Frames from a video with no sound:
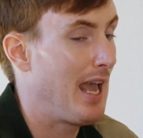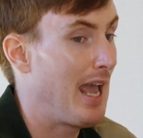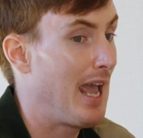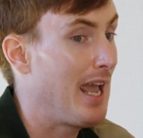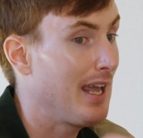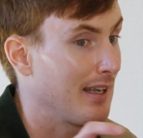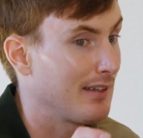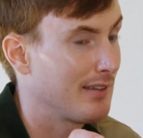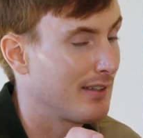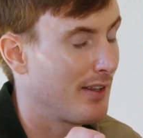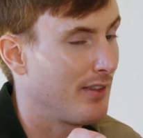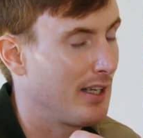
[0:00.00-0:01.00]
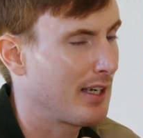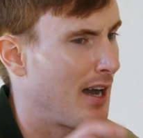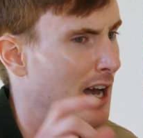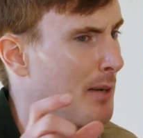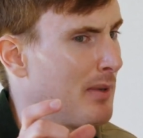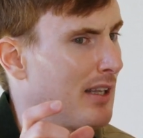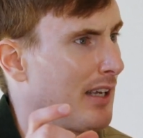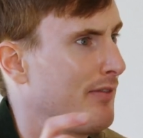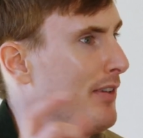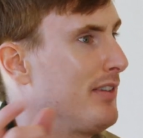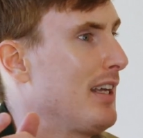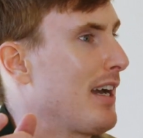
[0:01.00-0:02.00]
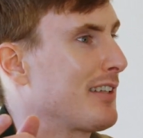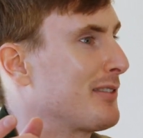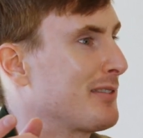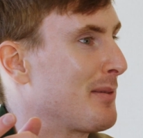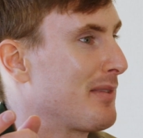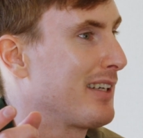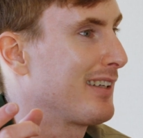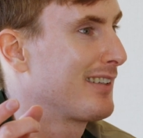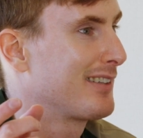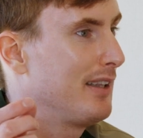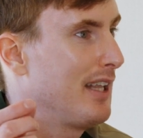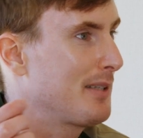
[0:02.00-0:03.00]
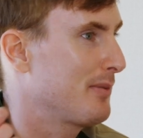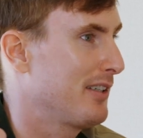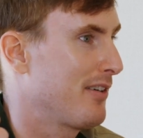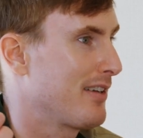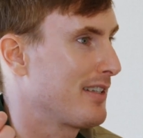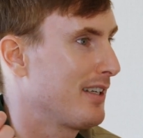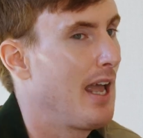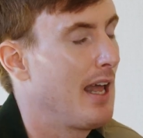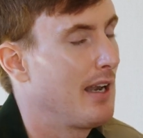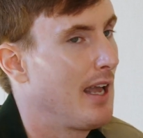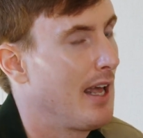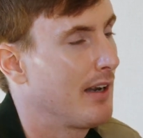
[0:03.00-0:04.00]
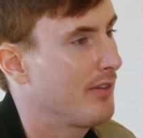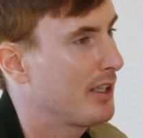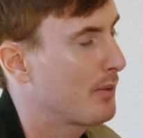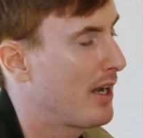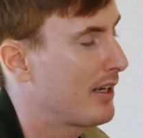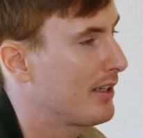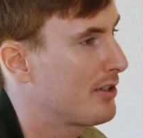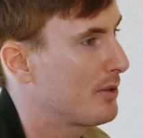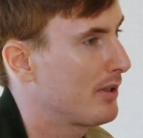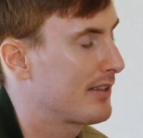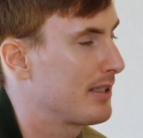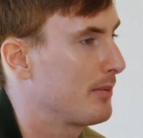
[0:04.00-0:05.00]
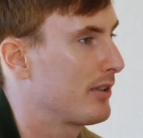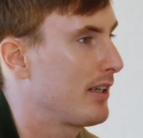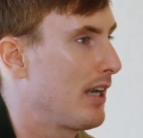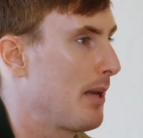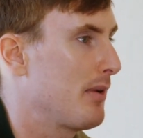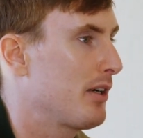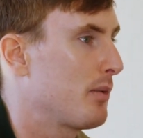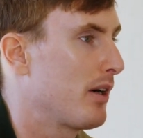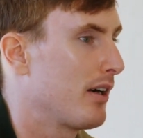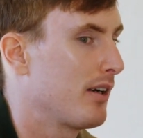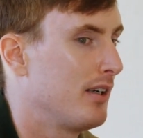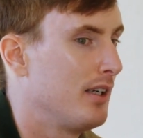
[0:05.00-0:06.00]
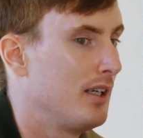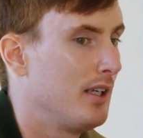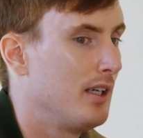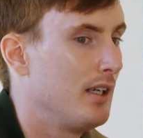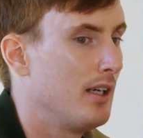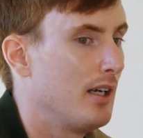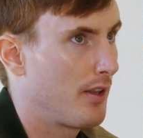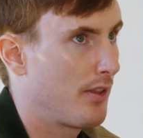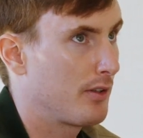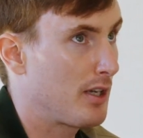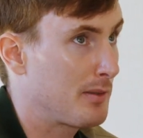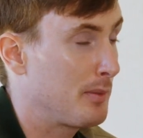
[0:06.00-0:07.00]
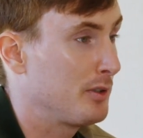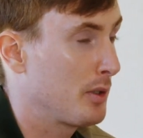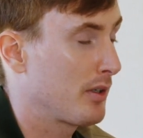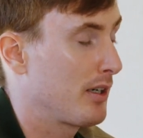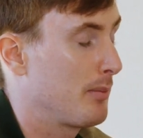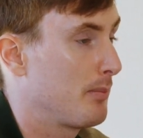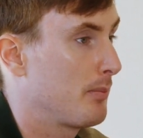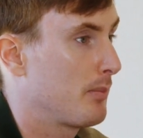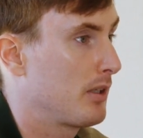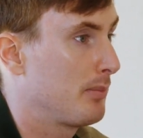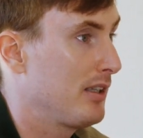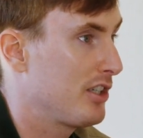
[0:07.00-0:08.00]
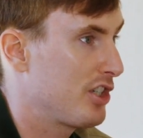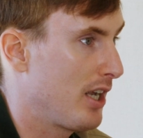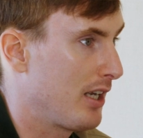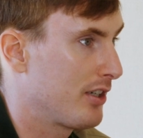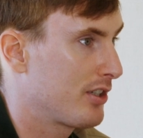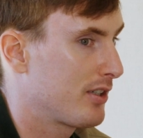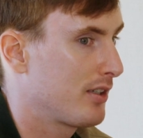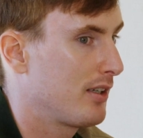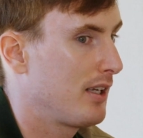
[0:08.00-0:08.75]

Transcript: And the economy like 50x or something. That's pretty crazy. And I feel like we're headed into a similar dynamic where the jobs people do are going to completely change,